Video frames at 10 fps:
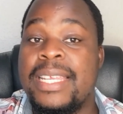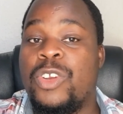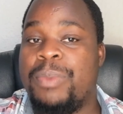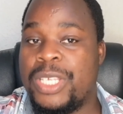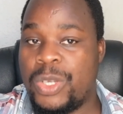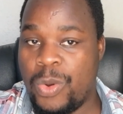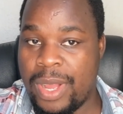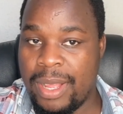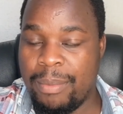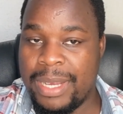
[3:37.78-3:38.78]
And it's a little bit
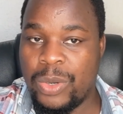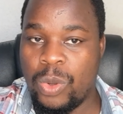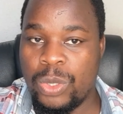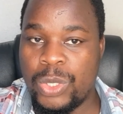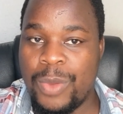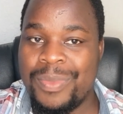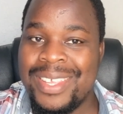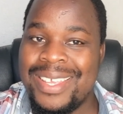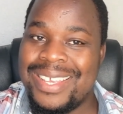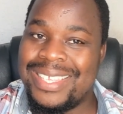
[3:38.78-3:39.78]
slower, but
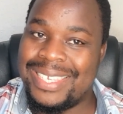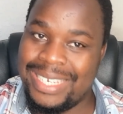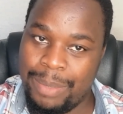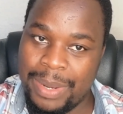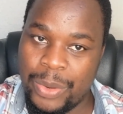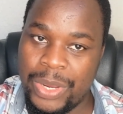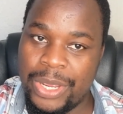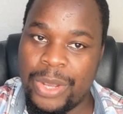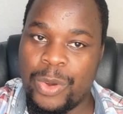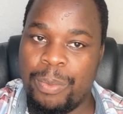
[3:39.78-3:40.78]
also it's
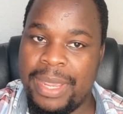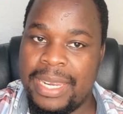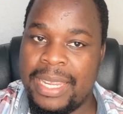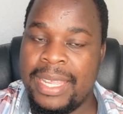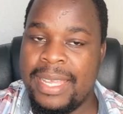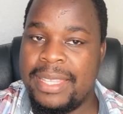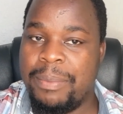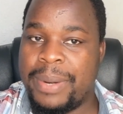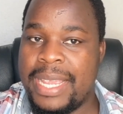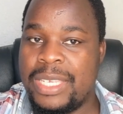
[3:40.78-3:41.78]
cheaper when you're comparing
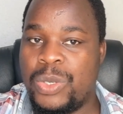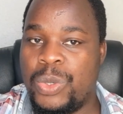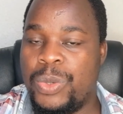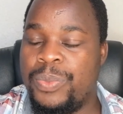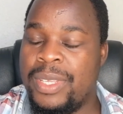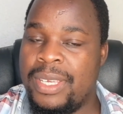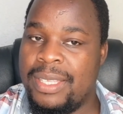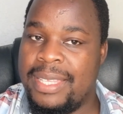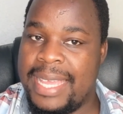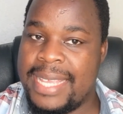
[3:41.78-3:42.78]
the price to
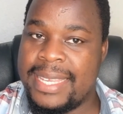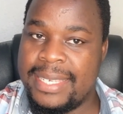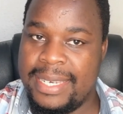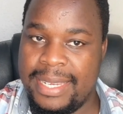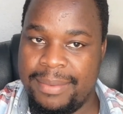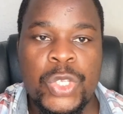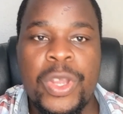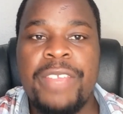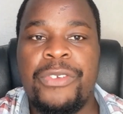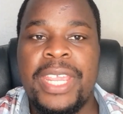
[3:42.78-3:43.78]
the
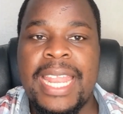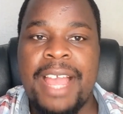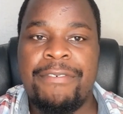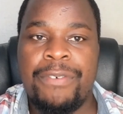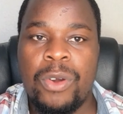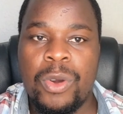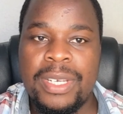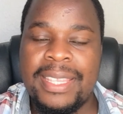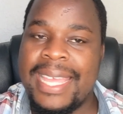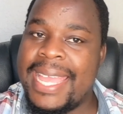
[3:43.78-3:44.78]
SSD. So if you can
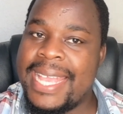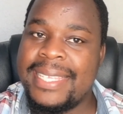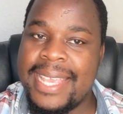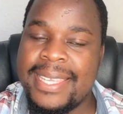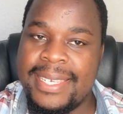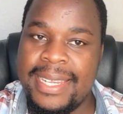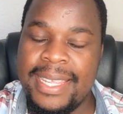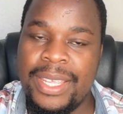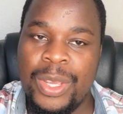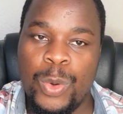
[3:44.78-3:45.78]
afford the
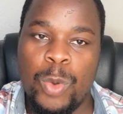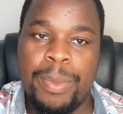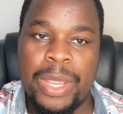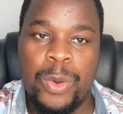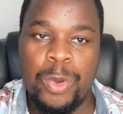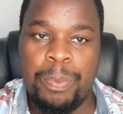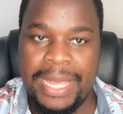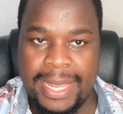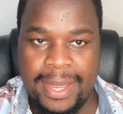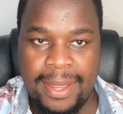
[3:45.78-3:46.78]
SSD, will be a
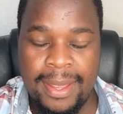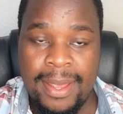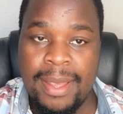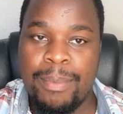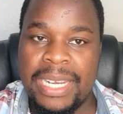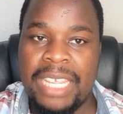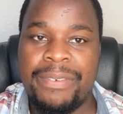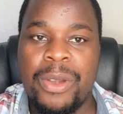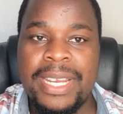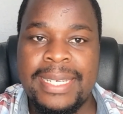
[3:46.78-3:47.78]
good pick.
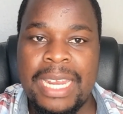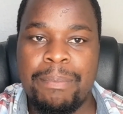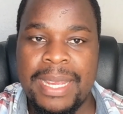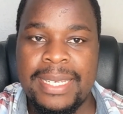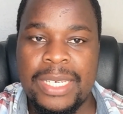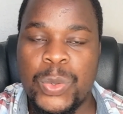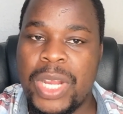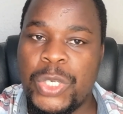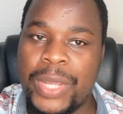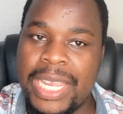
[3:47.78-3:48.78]
But if you're on a tight
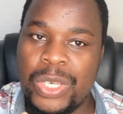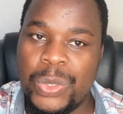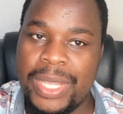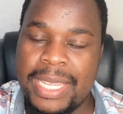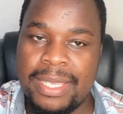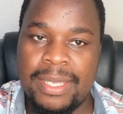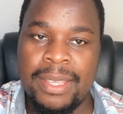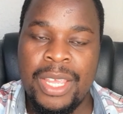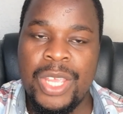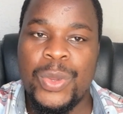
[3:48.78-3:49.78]
budget, what you can do
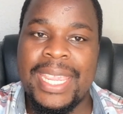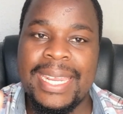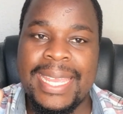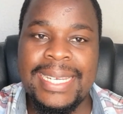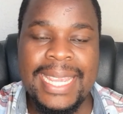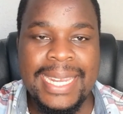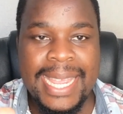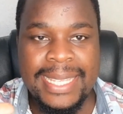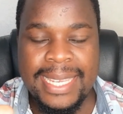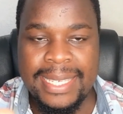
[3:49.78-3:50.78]
is you can
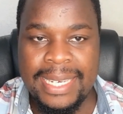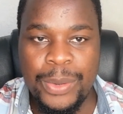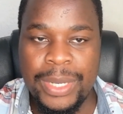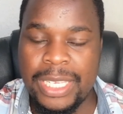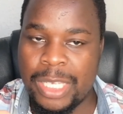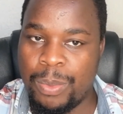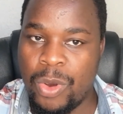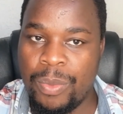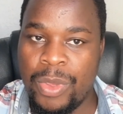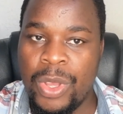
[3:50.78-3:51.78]
get an SSD which
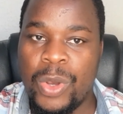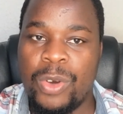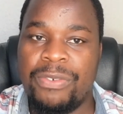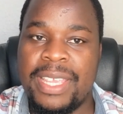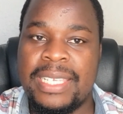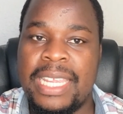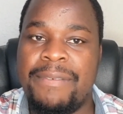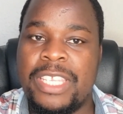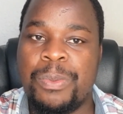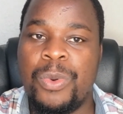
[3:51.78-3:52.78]
is small.
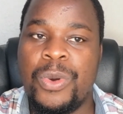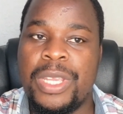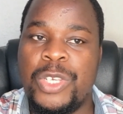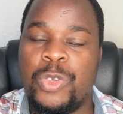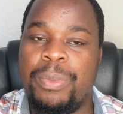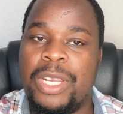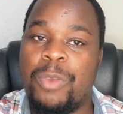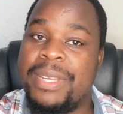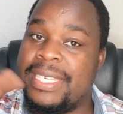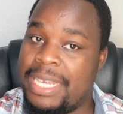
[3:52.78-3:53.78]
Obviously, if it's small, it
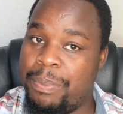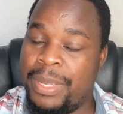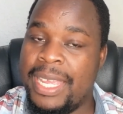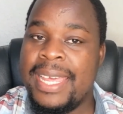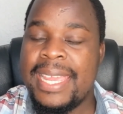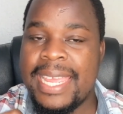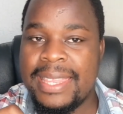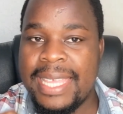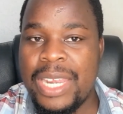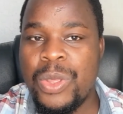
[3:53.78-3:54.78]
will be a little bit cheap.
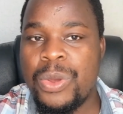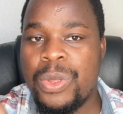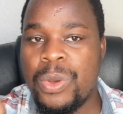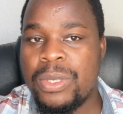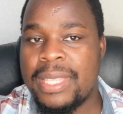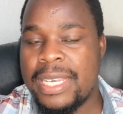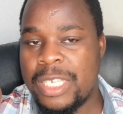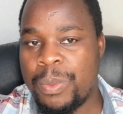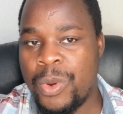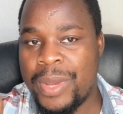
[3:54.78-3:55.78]
And then you
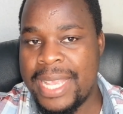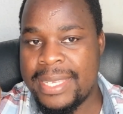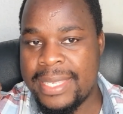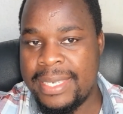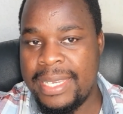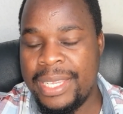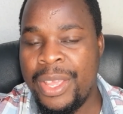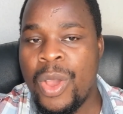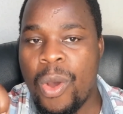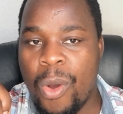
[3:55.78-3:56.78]
use that small
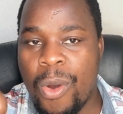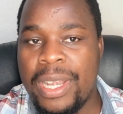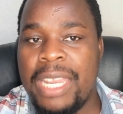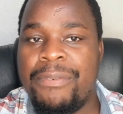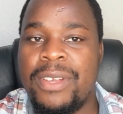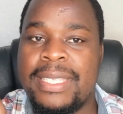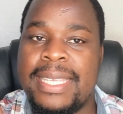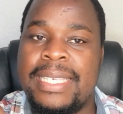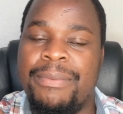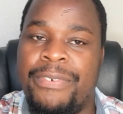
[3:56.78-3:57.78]
SSD only
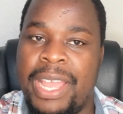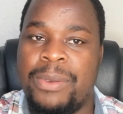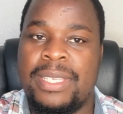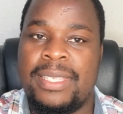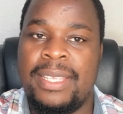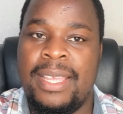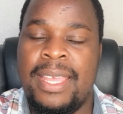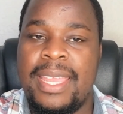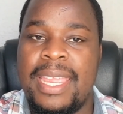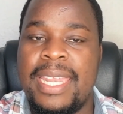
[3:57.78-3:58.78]
for system
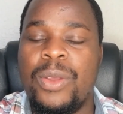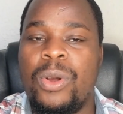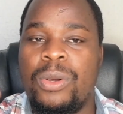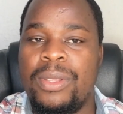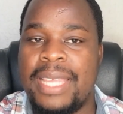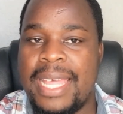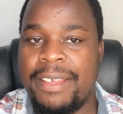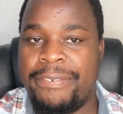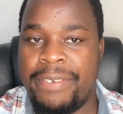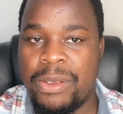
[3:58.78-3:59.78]
files. And
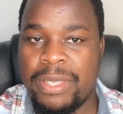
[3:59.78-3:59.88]
all the other